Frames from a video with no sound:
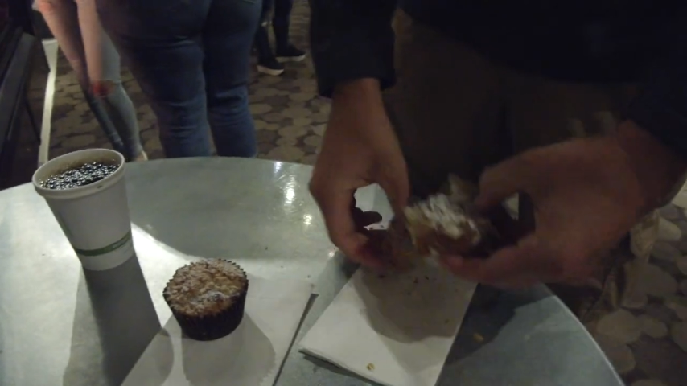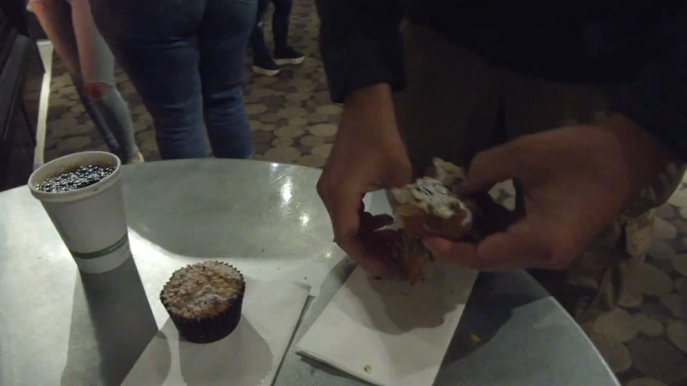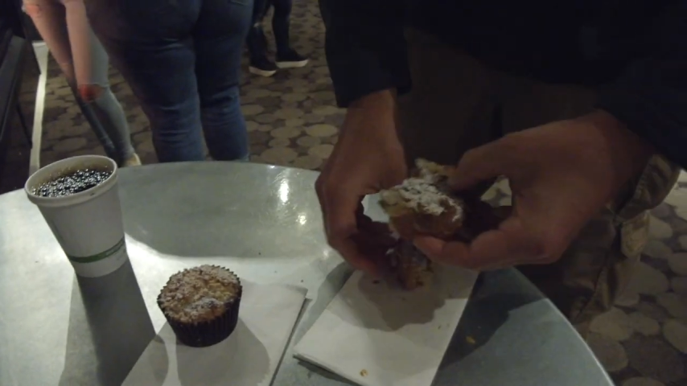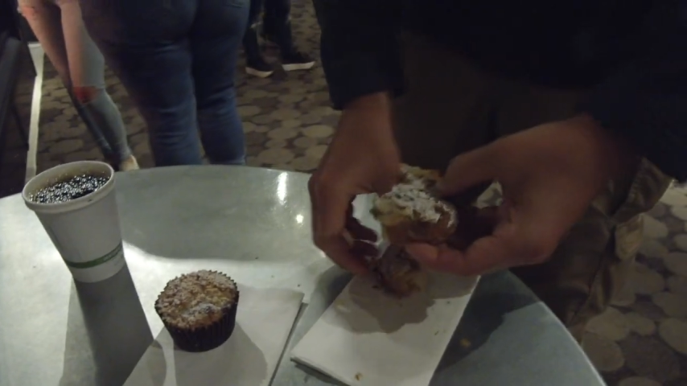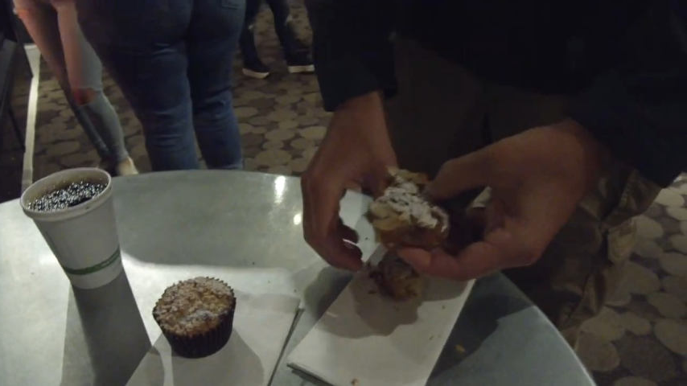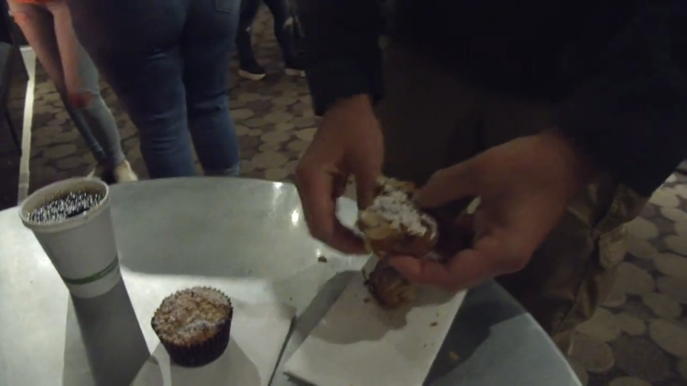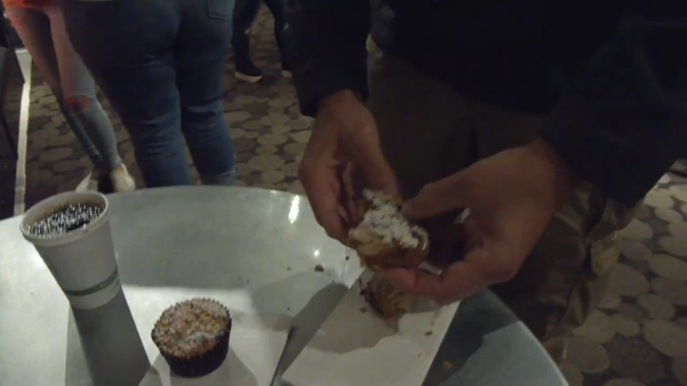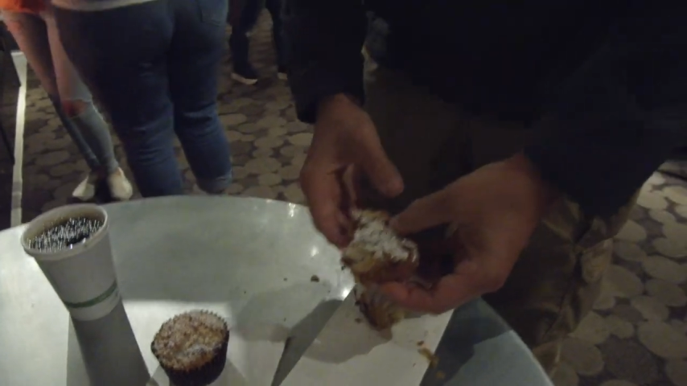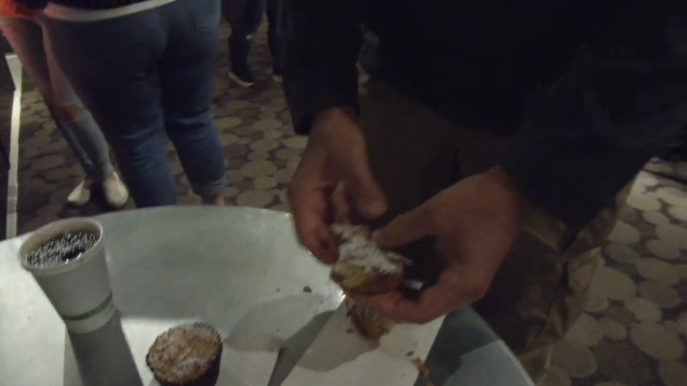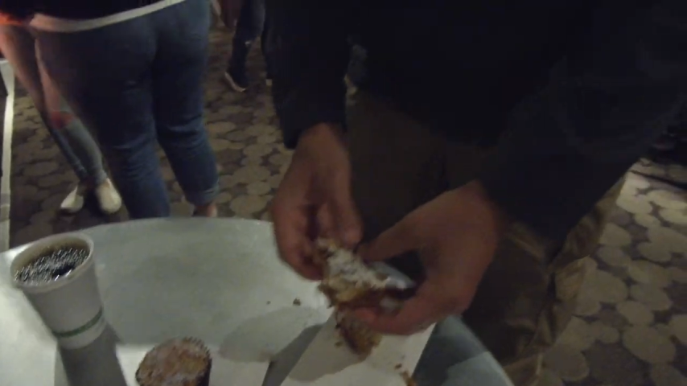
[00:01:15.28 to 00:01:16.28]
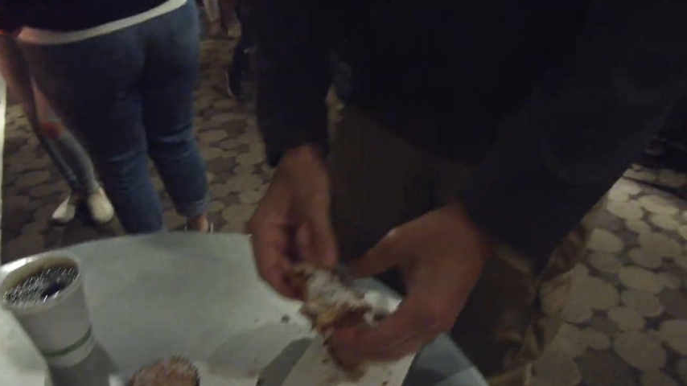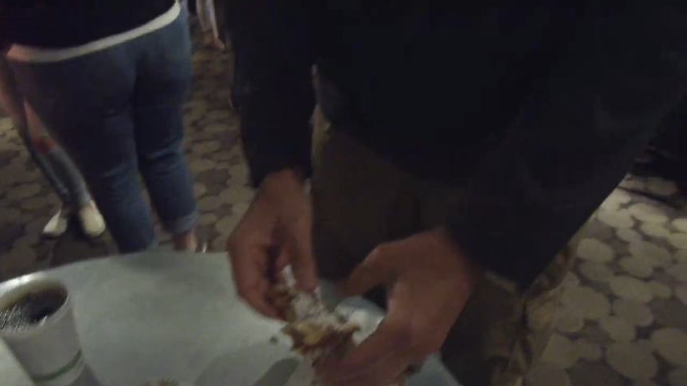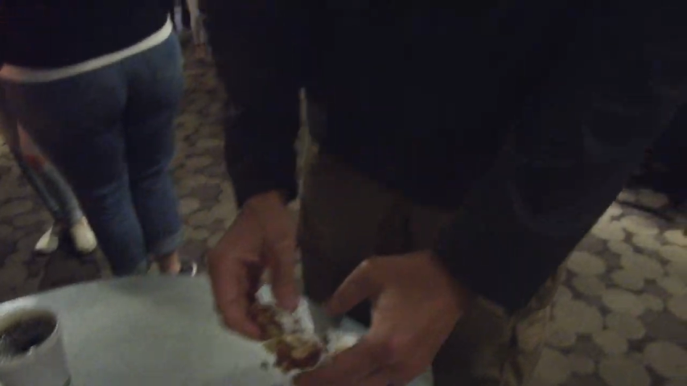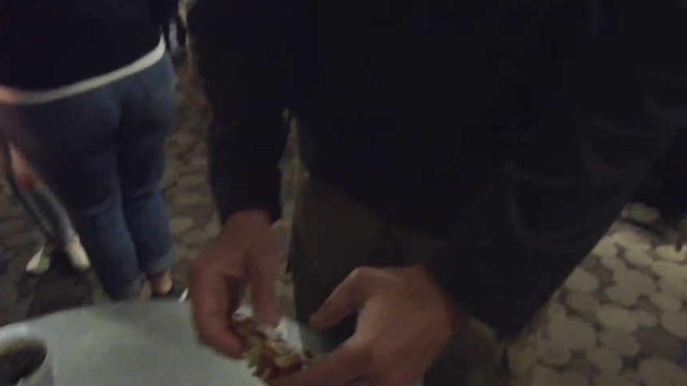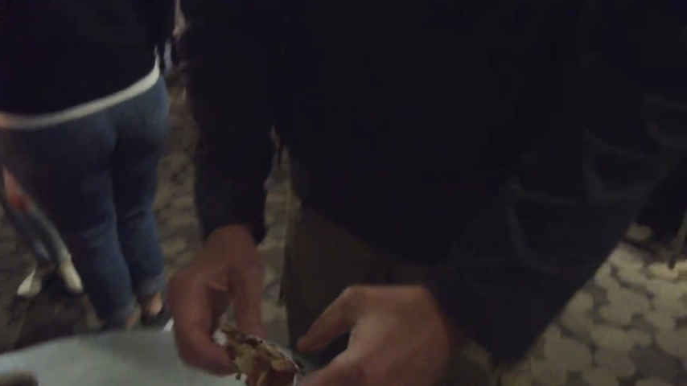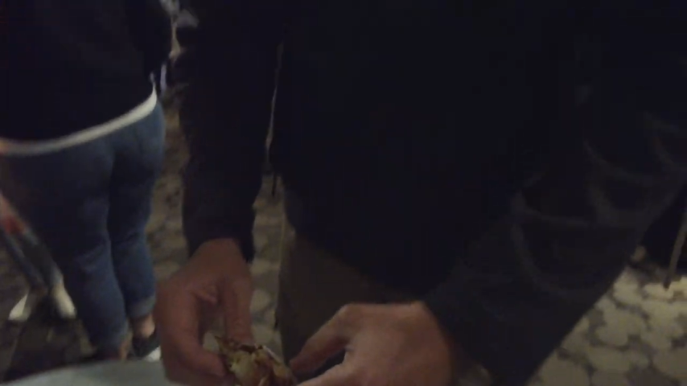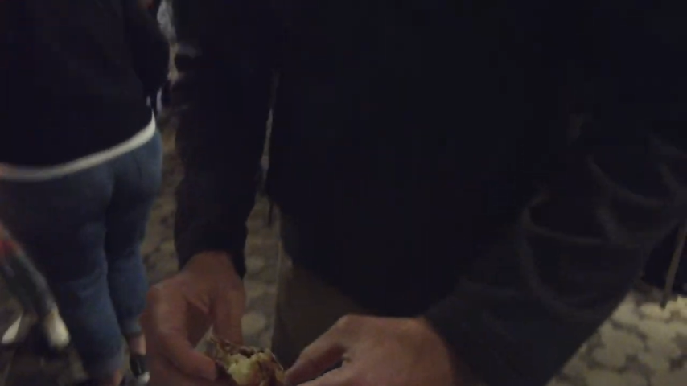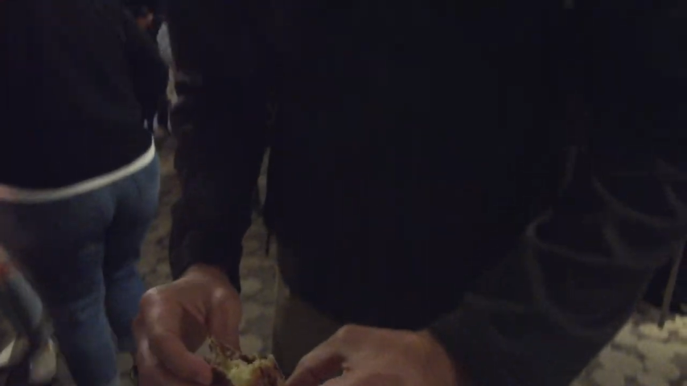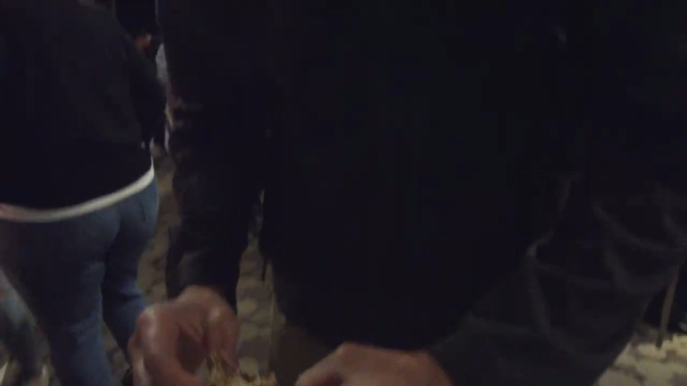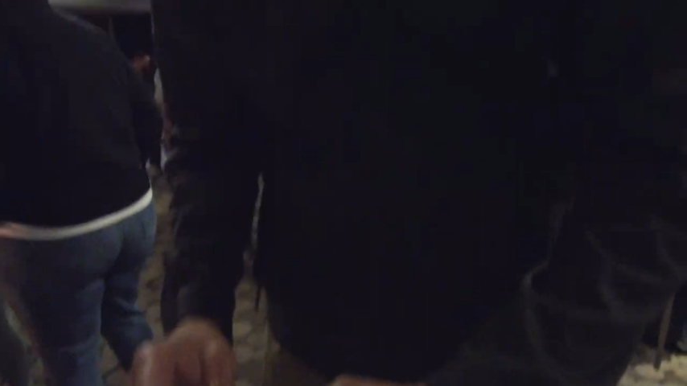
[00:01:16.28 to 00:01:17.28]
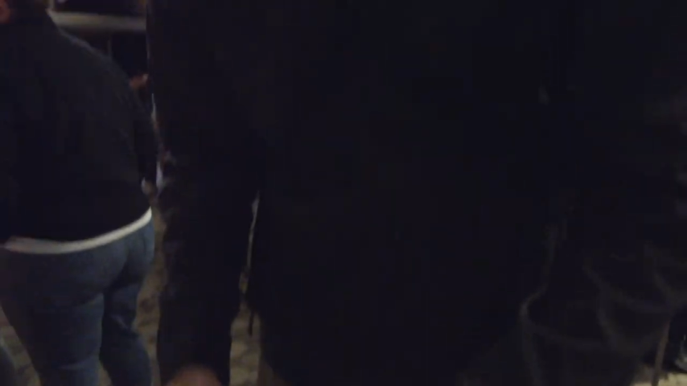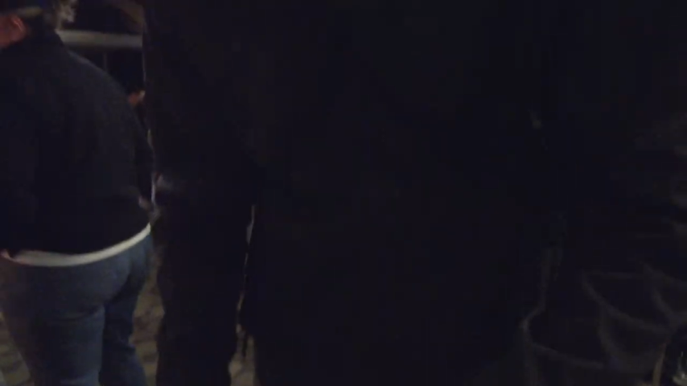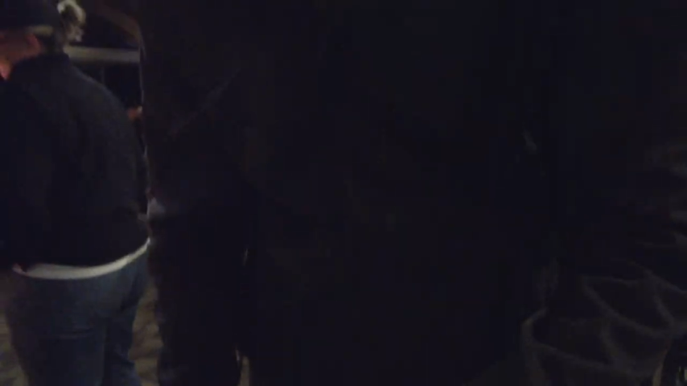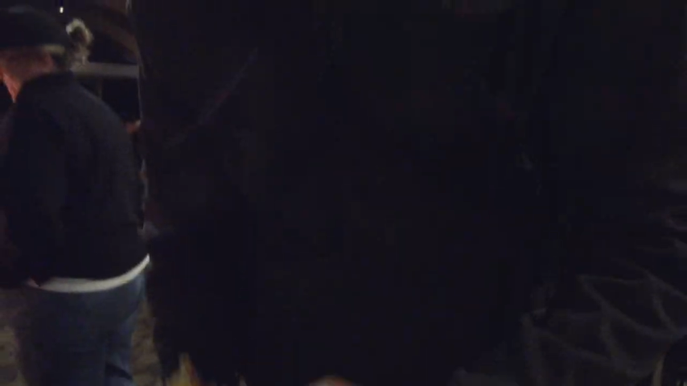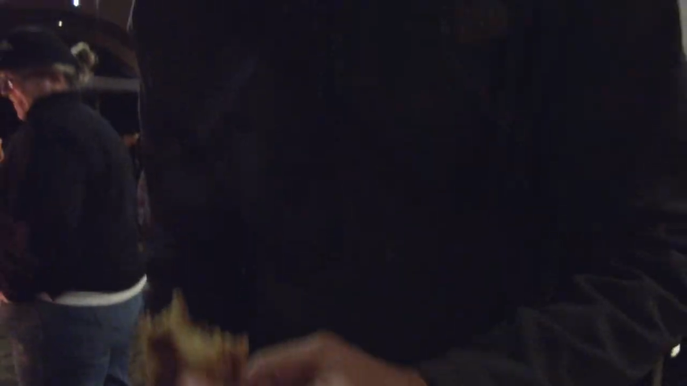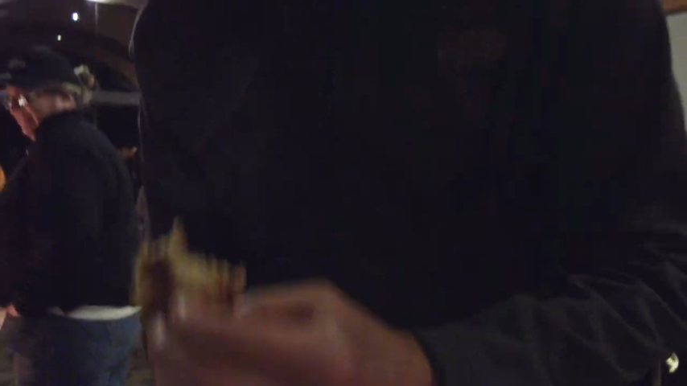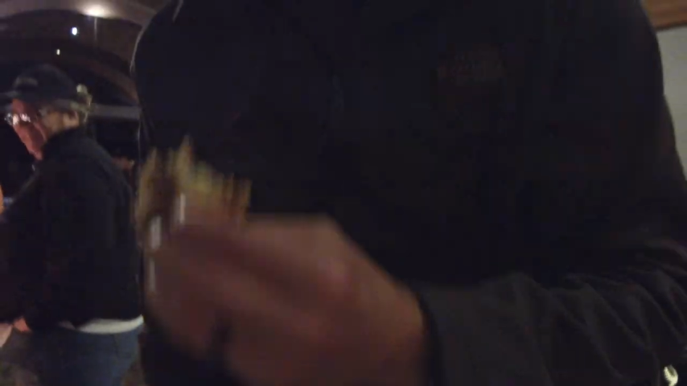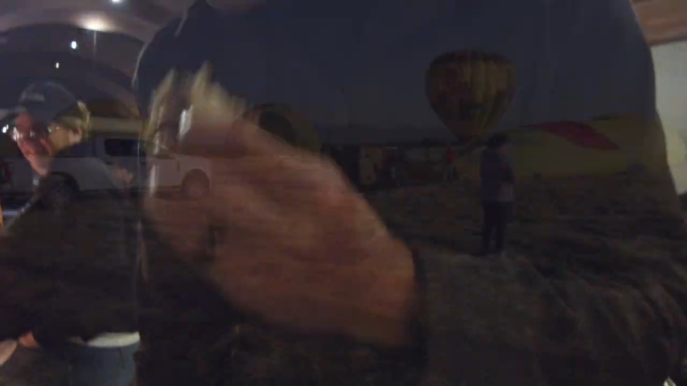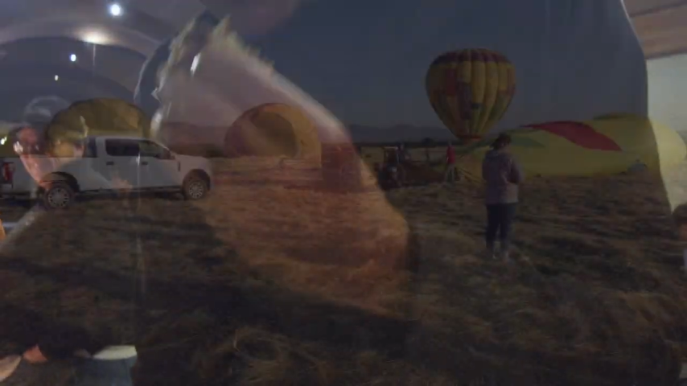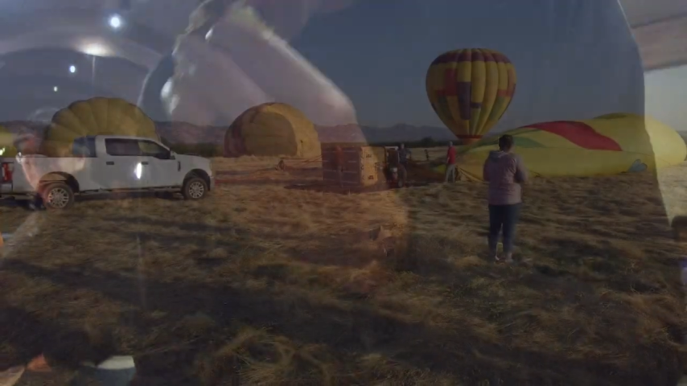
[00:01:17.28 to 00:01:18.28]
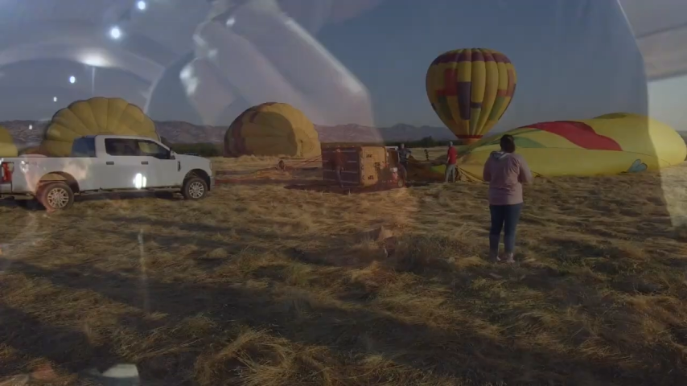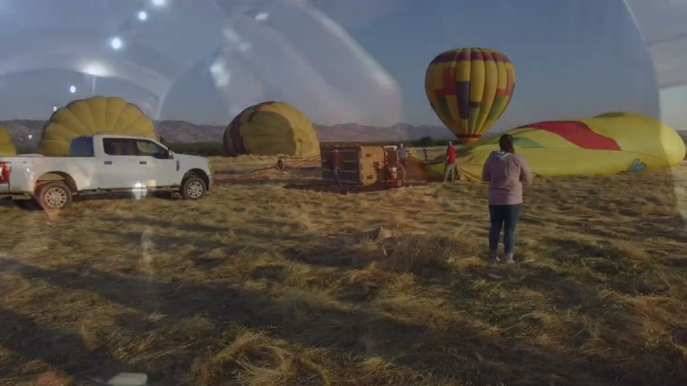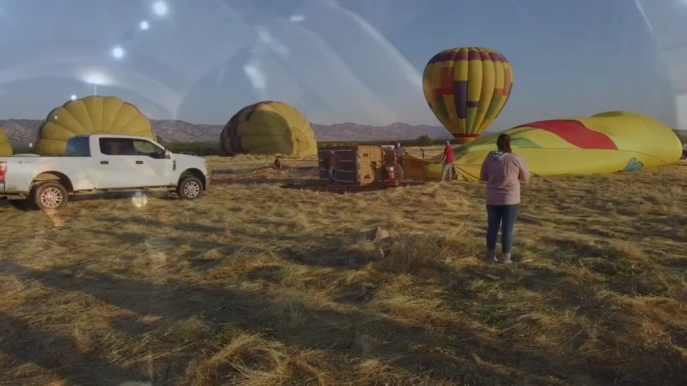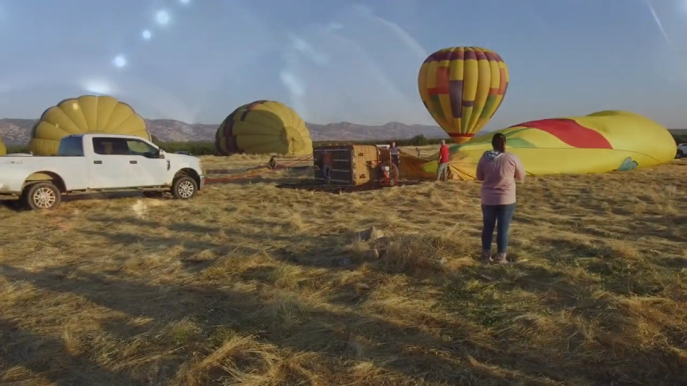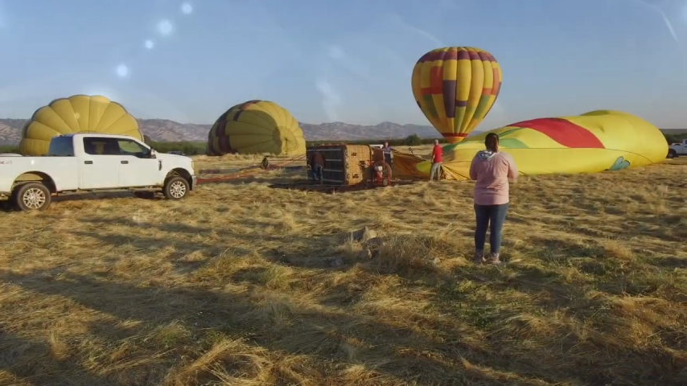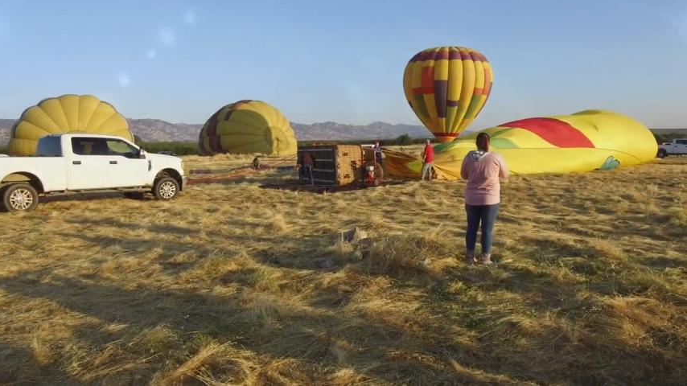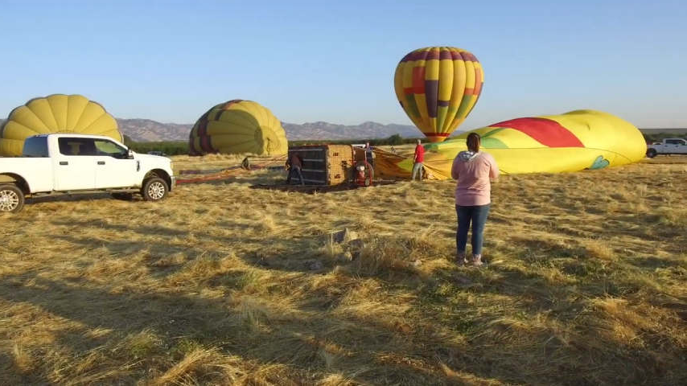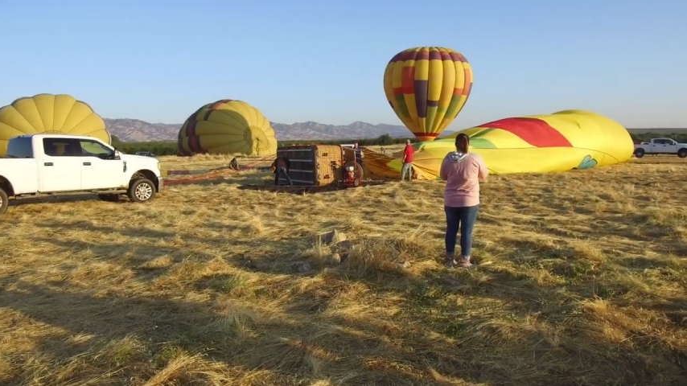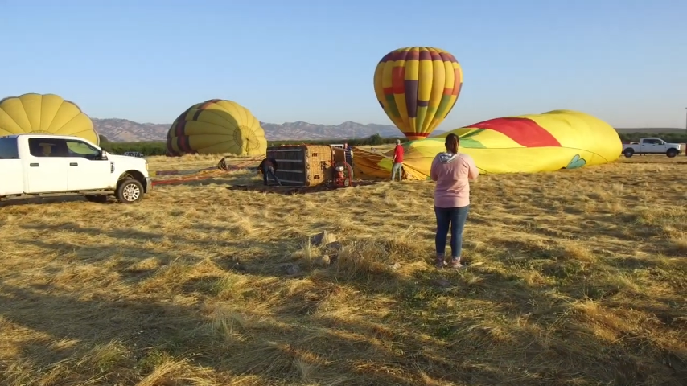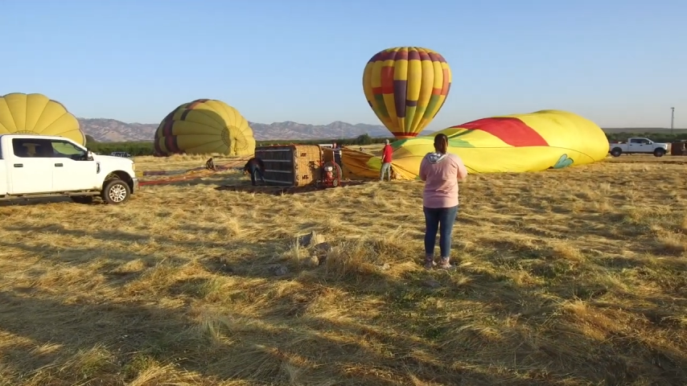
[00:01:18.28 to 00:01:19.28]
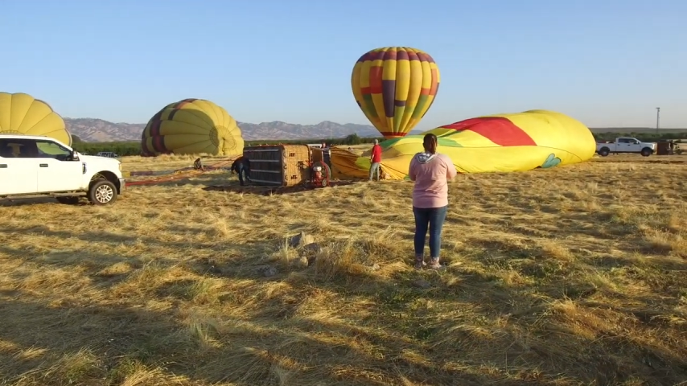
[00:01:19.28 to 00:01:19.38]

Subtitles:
No face is visible, so there are no lips to read.